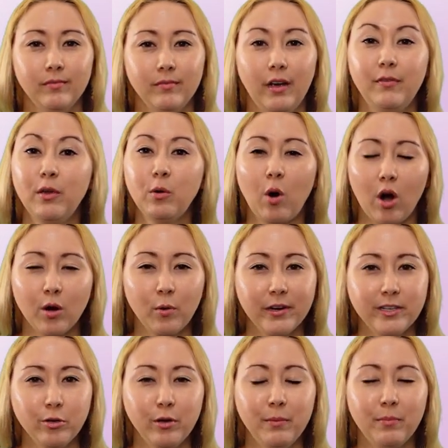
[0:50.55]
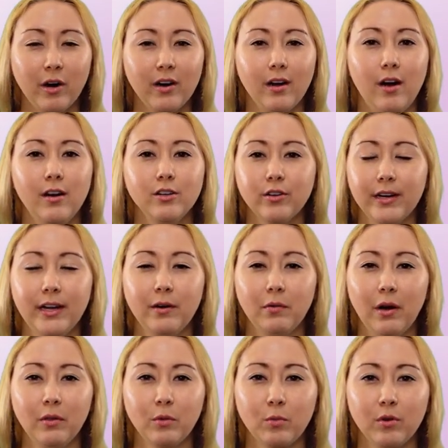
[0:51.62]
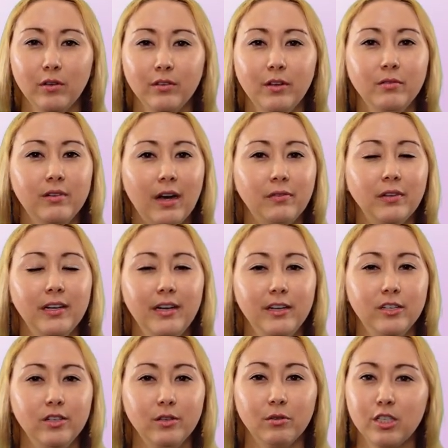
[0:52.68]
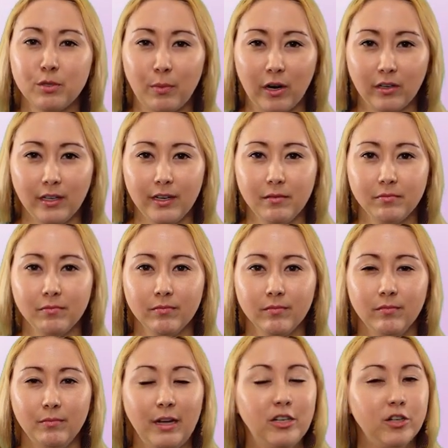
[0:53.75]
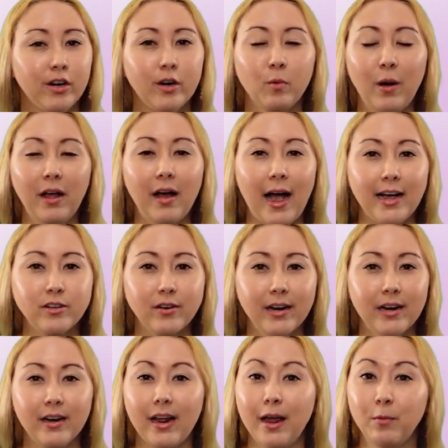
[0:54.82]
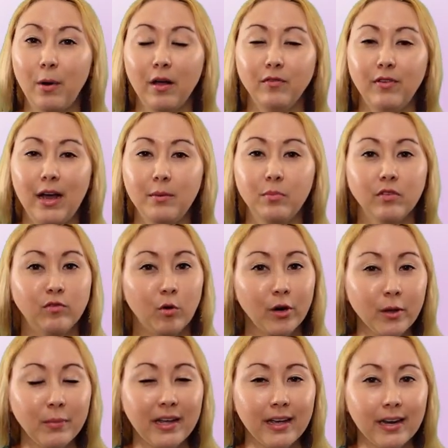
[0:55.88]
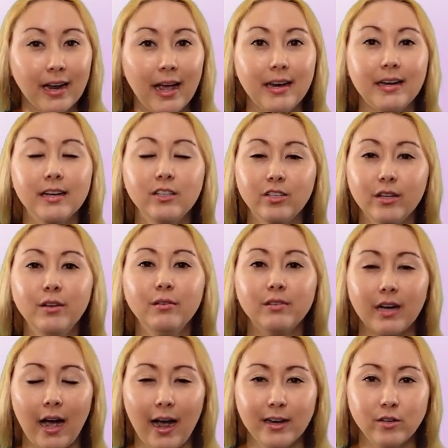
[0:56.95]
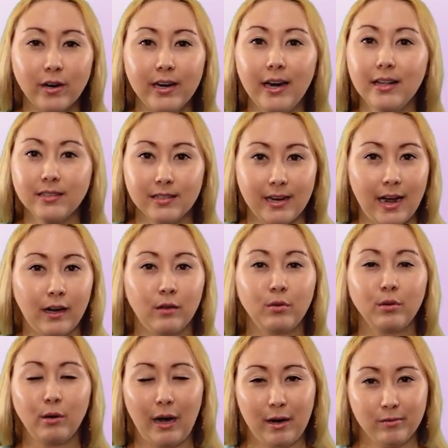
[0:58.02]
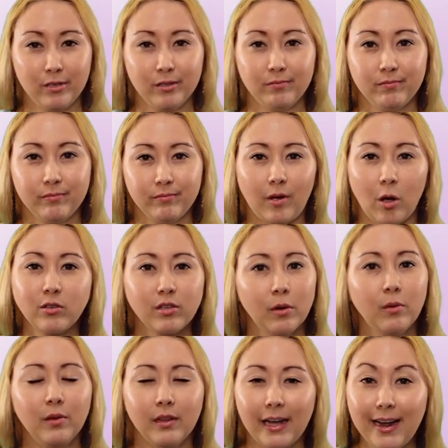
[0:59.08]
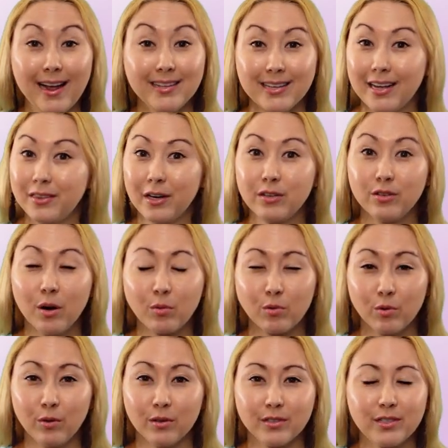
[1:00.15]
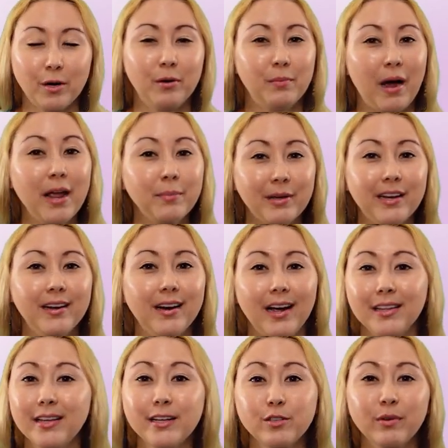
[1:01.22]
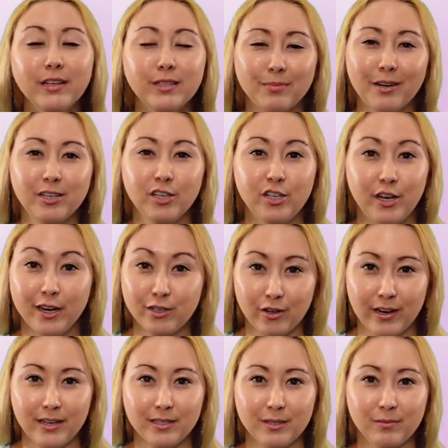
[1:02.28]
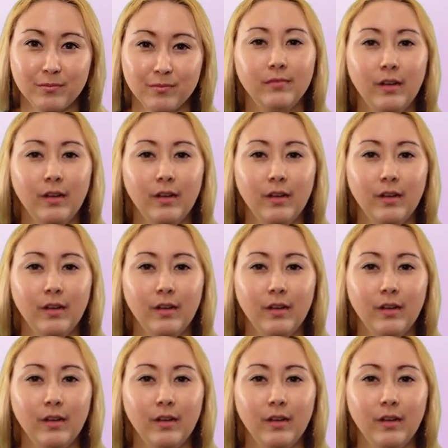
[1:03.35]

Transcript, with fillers: If you are going to embark on drinking around the world, you definitely need to do it smartly. Make sure you're well hydrated and well fed before you begin and continue to hydrate and snack throughout. Also, like I said, there's no rules, so in my opinion, I think it's really smart to share drinks.